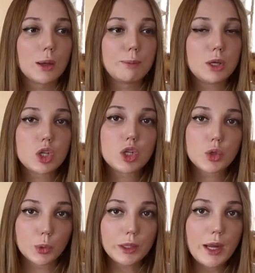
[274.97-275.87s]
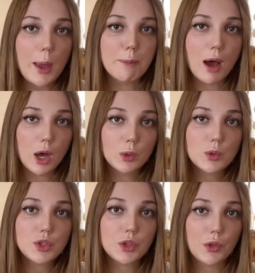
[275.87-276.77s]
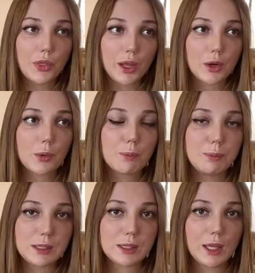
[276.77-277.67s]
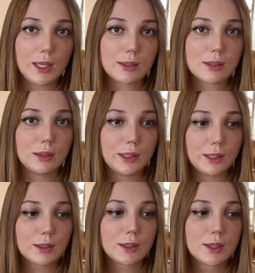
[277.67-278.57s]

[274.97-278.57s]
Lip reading: be sure about their mistakes, like